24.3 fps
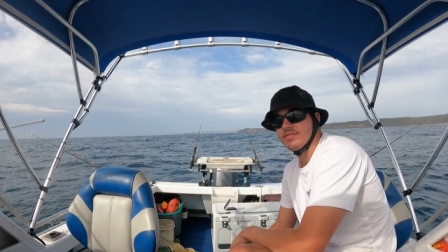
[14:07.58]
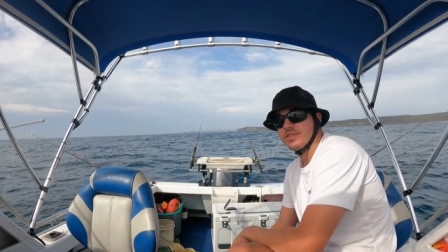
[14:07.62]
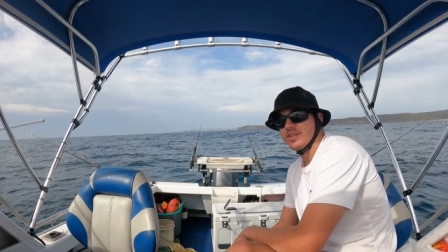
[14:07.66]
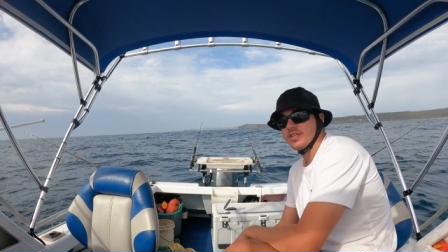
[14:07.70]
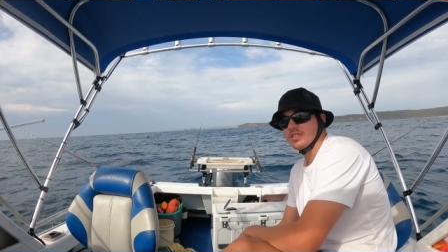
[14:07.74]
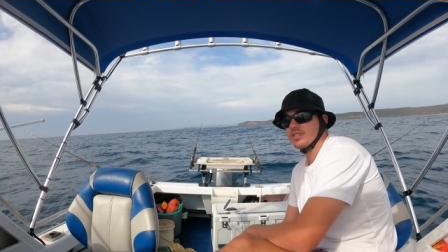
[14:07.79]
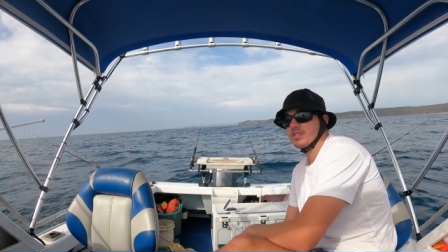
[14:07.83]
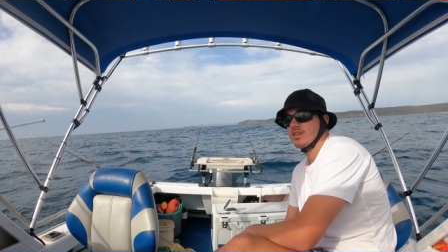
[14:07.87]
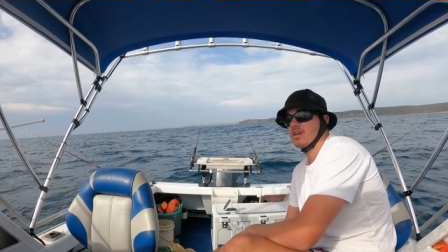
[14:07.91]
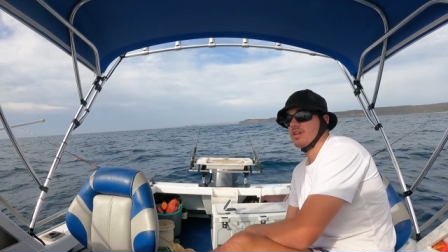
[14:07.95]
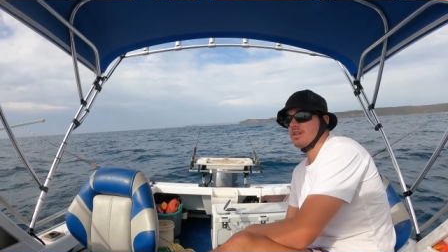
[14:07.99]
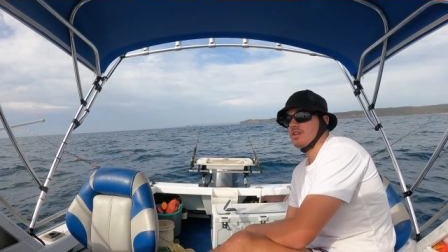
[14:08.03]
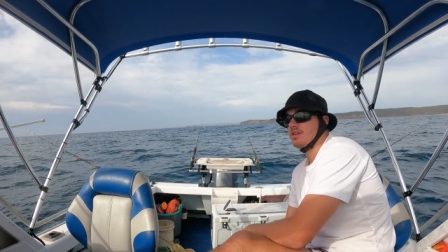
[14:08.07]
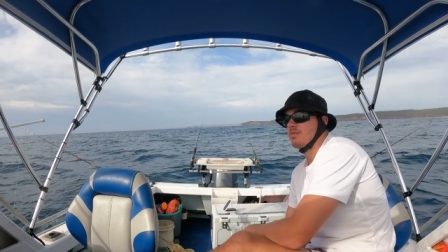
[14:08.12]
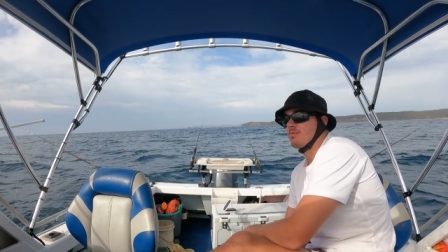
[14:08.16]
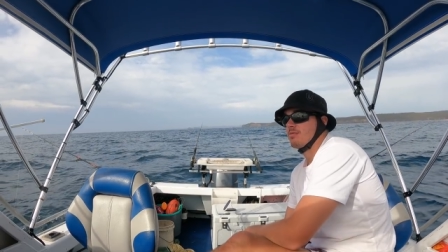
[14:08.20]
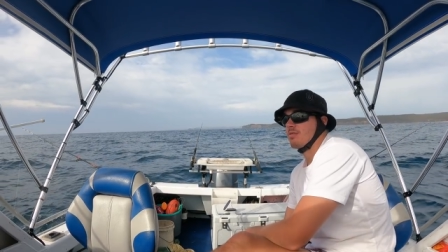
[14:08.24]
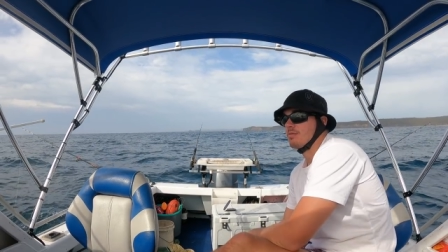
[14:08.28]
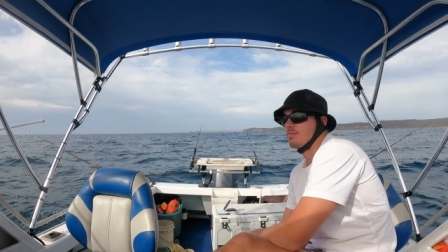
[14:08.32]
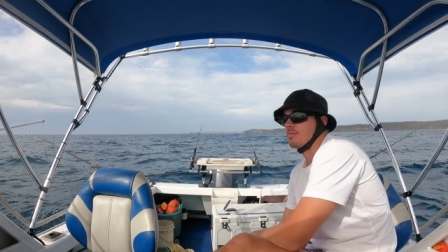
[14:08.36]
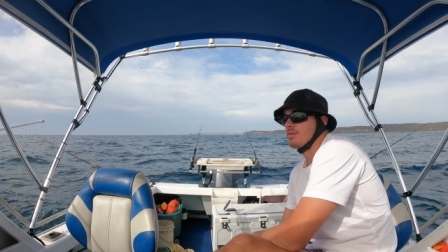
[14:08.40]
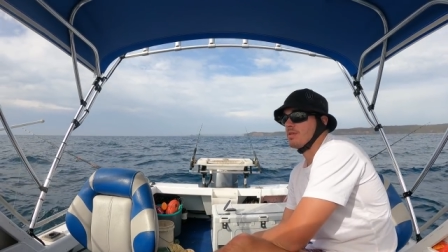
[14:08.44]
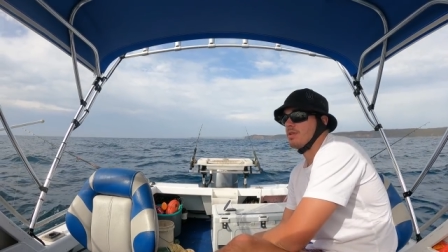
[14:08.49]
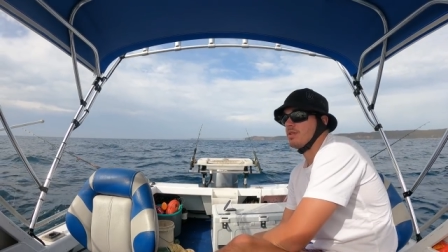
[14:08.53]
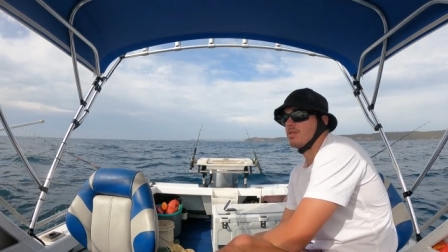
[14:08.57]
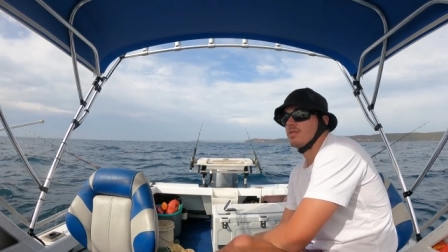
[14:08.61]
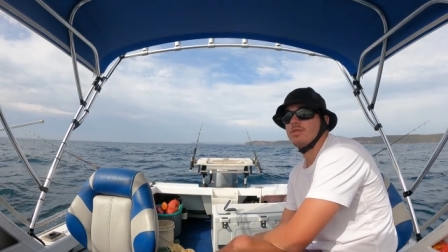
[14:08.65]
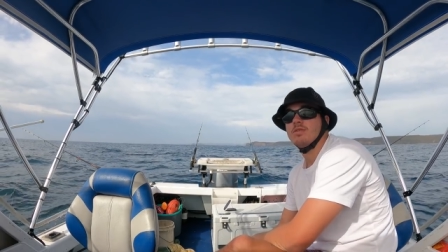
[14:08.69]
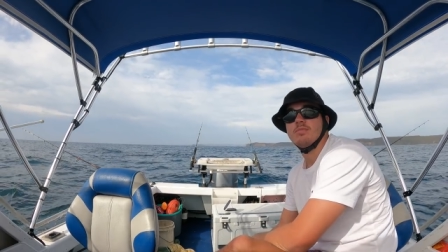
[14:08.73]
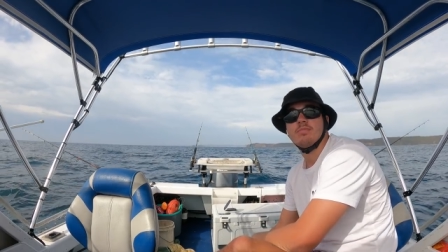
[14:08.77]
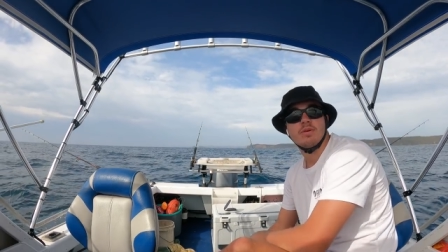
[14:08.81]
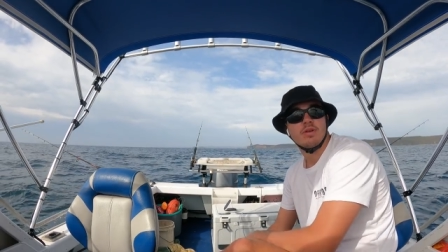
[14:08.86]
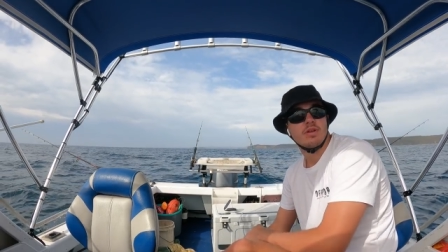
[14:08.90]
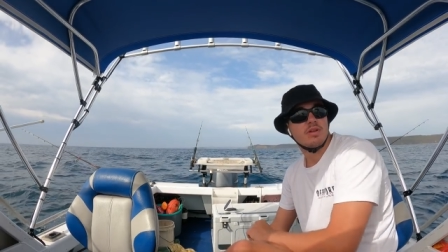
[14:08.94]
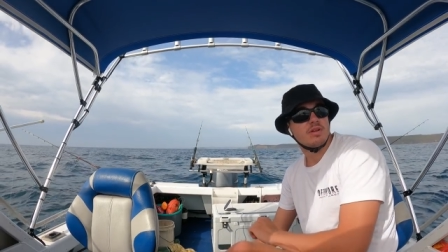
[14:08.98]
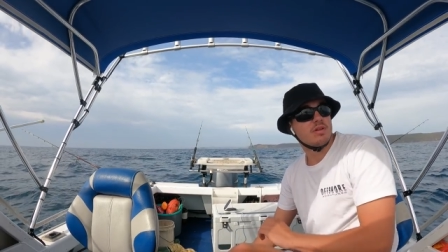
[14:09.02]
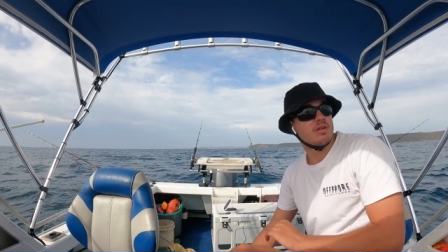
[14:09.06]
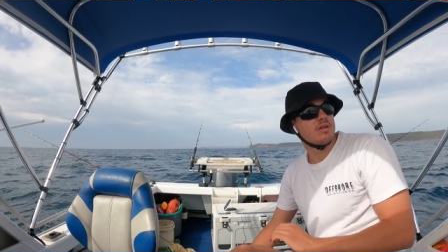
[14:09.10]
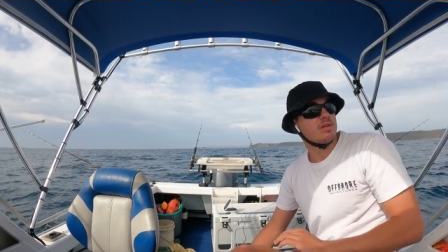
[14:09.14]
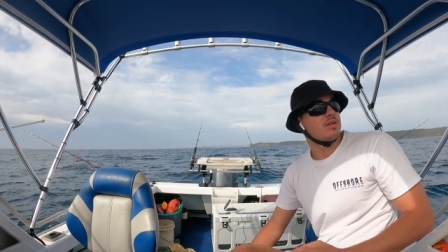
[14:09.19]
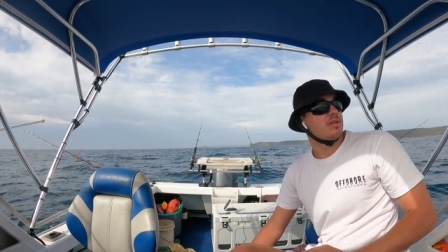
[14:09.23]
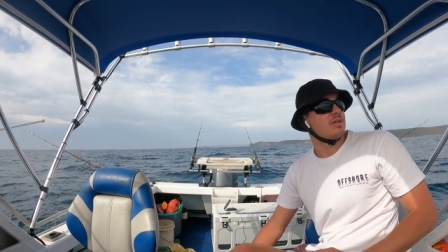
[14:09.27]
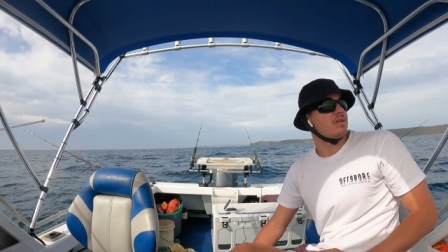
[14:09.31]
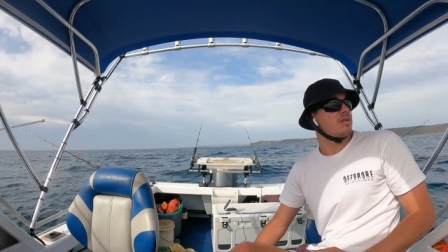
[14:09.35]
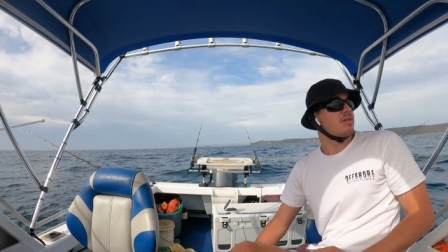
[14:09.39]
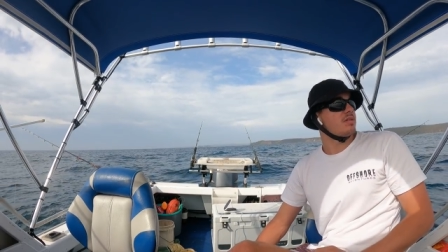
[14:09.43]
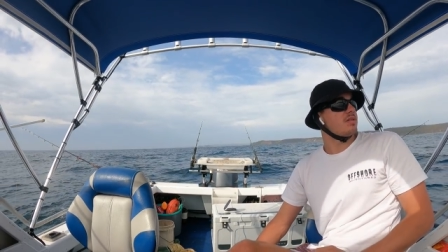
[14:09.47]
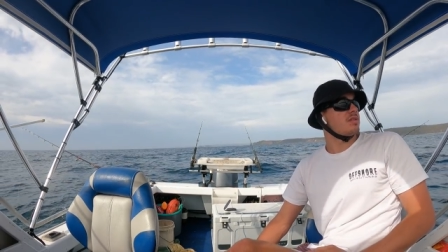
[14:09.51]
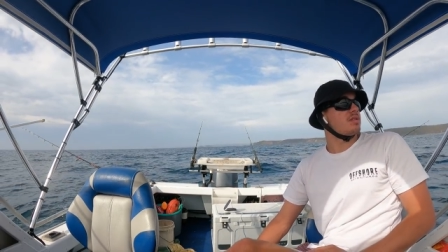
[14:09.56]
a fish, so I don't know what I'm gonna do,
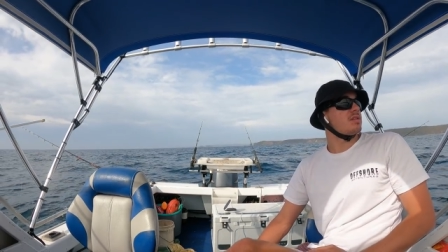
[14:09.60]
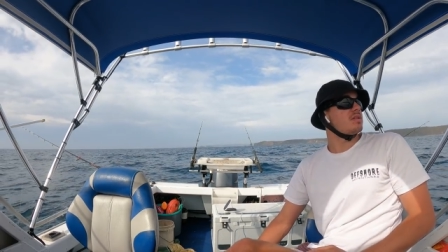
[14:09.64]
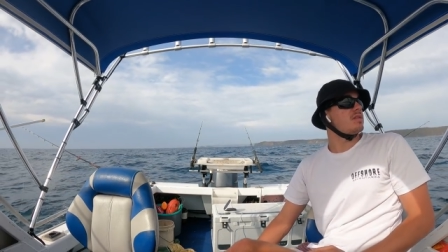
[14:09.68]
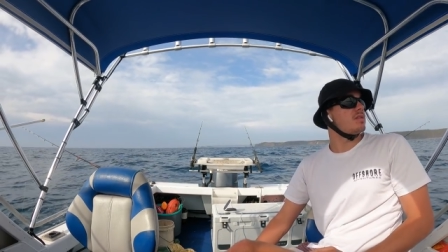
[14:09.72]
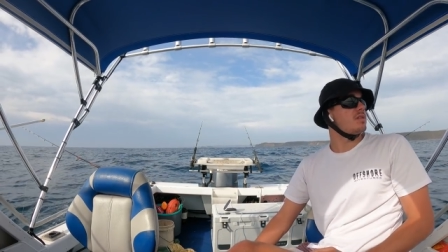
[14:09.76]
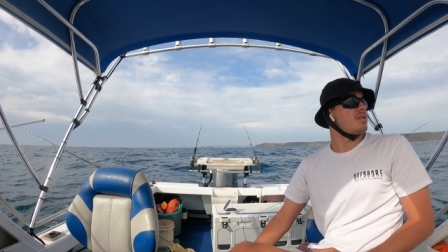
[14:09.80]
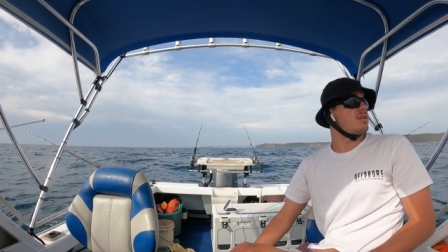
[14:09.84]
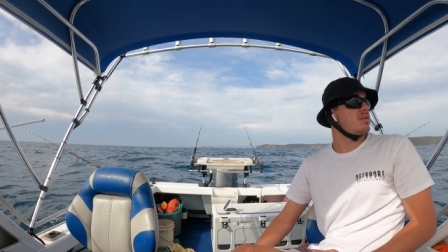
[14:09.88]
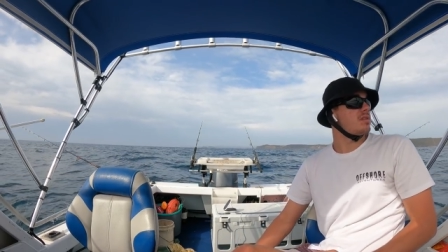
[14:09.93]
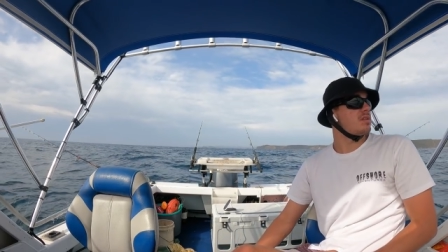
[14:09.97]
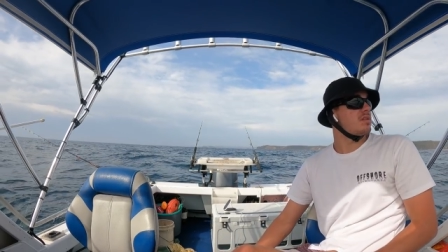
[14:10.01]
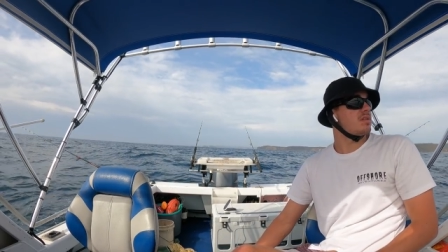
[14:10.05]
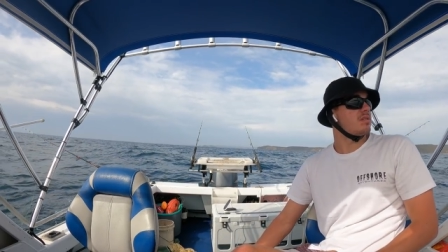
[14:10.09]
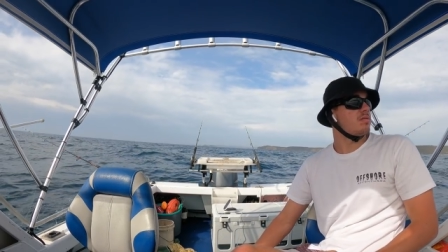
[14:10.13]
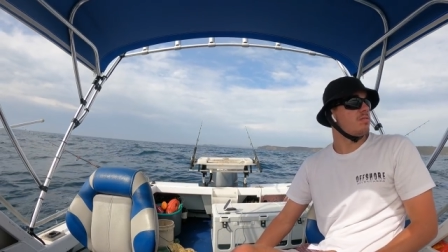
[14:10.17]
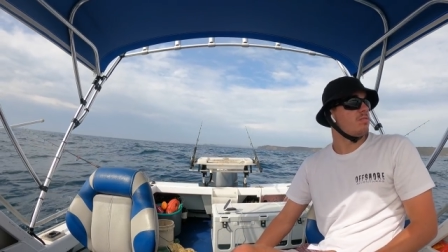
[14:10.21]
but